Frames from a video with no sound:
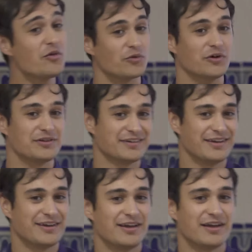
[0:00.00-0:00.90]
word
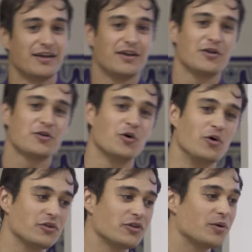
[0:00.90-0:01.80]

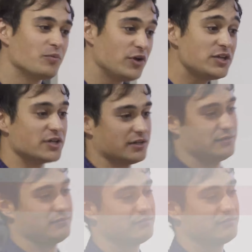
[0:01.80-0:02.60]
called project.